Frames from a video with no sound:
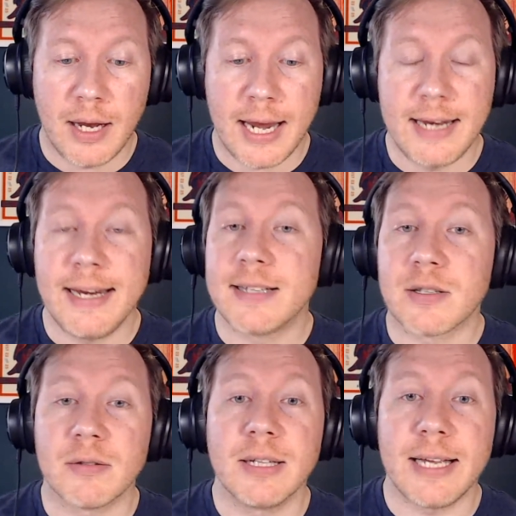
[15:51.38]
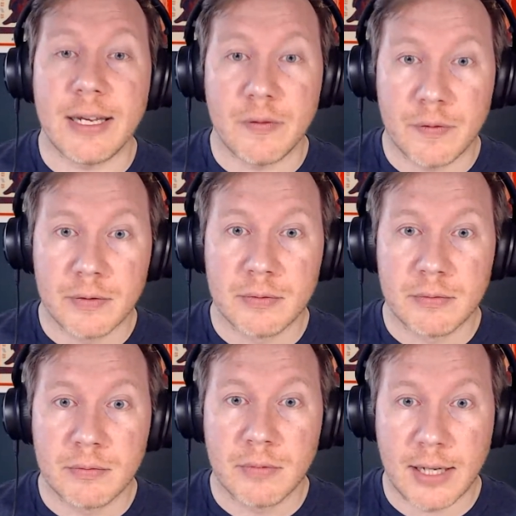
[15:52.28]
He needs to leave
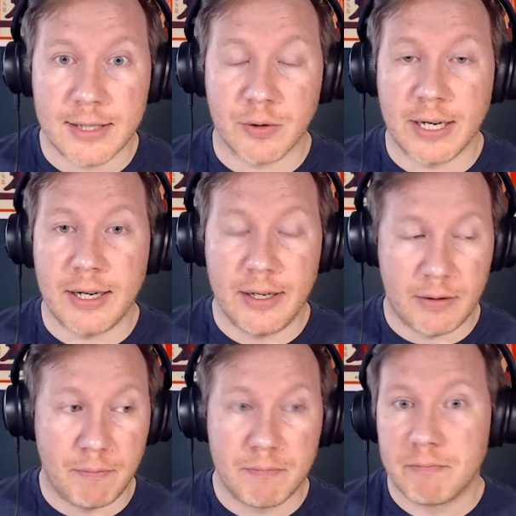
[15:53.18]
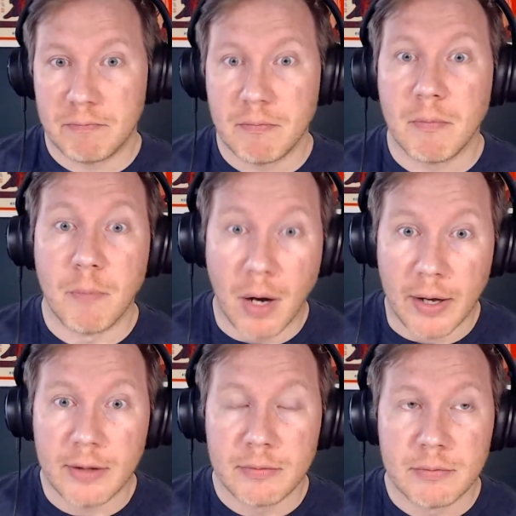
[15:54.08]
because they're getting,
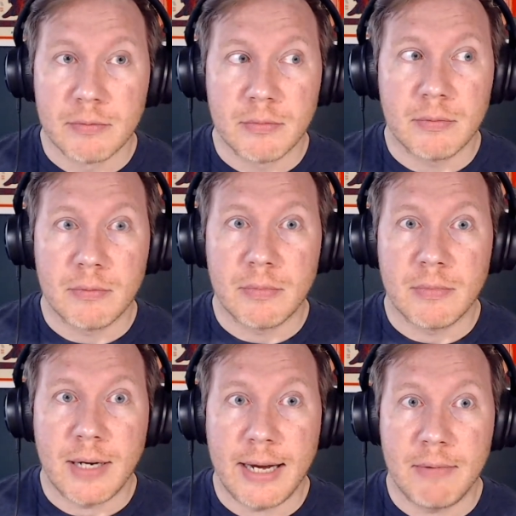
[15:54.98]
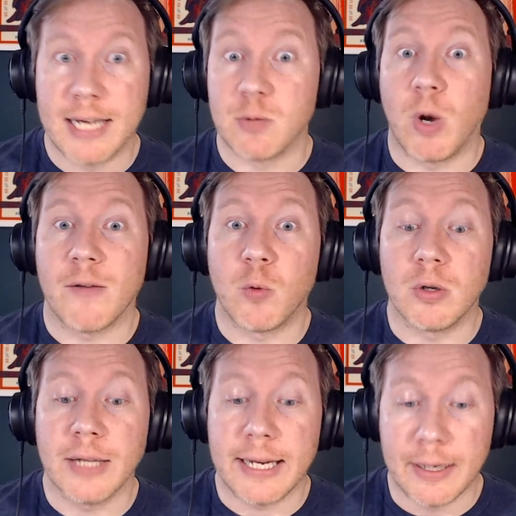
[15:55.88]
but his wife
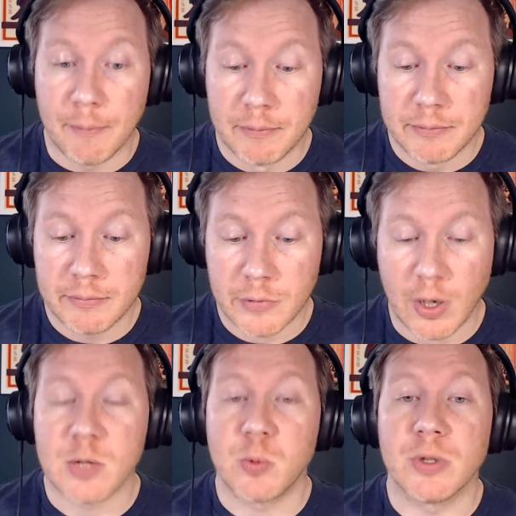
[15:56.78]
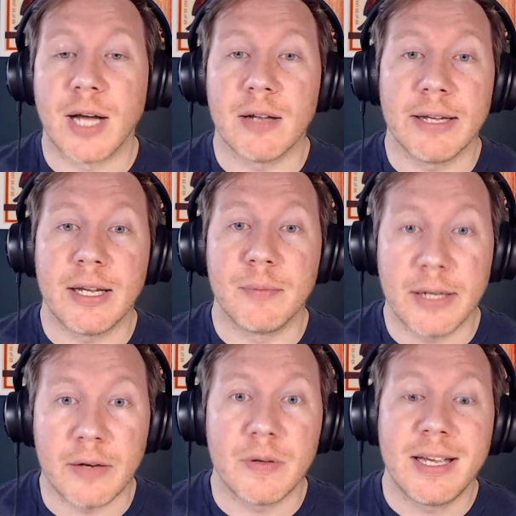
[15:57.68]
won't let him. Grace will not let him
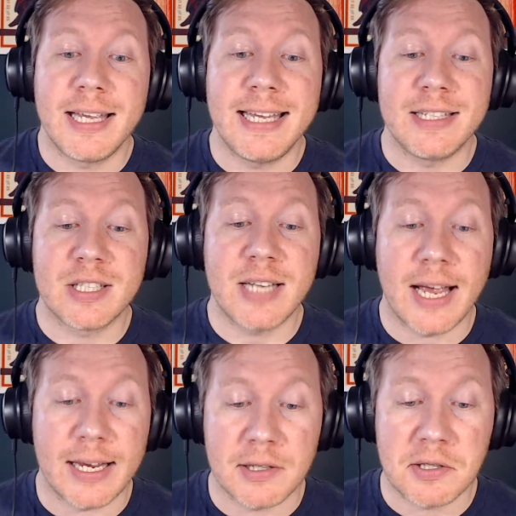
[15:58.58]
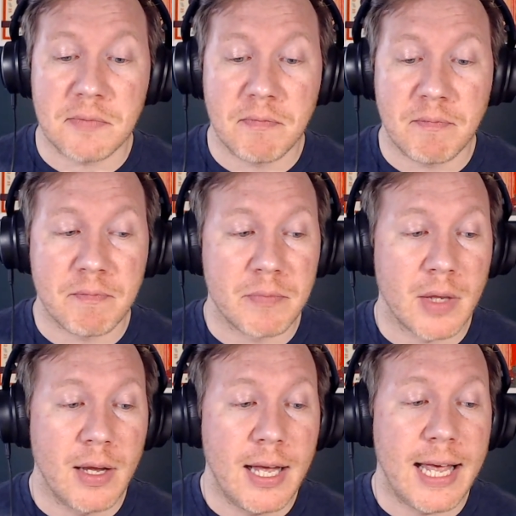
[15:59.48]
leave. He stays.
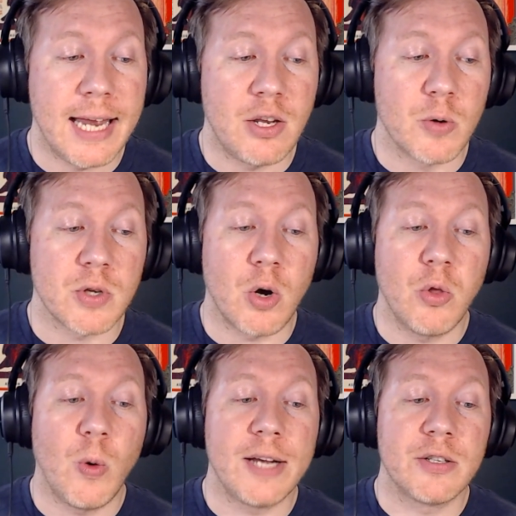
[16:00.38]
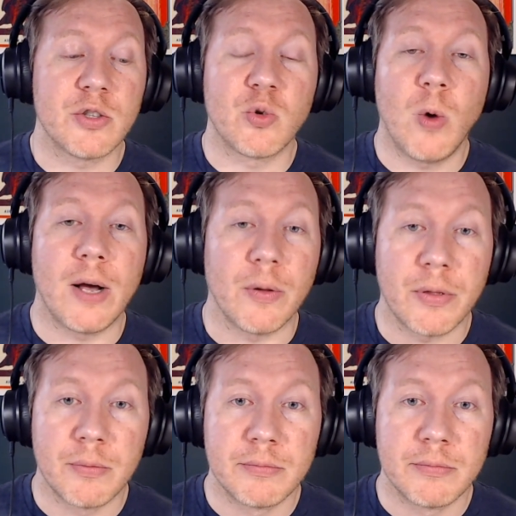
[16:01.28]
It goes all the way to the 12th,